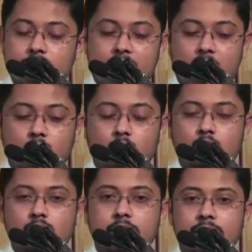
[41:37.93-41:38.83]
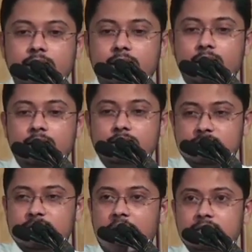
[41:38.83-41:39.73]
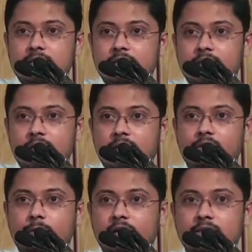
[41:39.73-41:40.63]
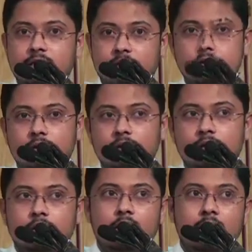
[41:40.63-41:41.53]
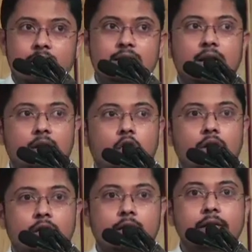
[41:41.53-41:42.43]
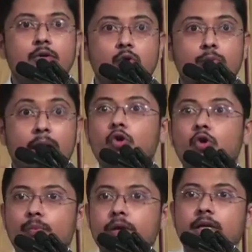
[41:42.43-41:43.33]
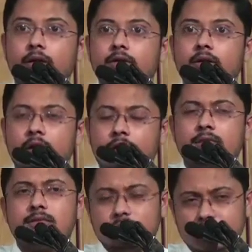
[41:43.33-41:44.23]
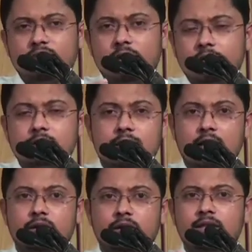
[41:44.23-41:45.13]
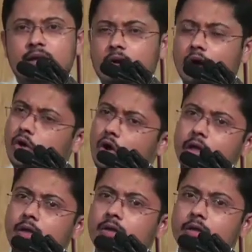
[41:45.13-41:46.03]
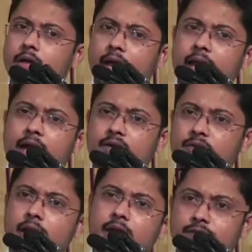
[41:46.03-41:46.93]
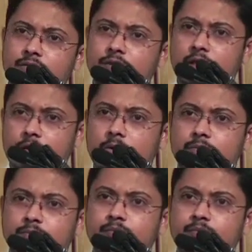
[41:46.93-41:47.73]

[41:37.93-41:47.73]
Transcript: Now, the stance that the Indian government has taken, it's a little contrary to my own opinion. They've taken a stance wherein they're not talking and actively engaging with Taliban.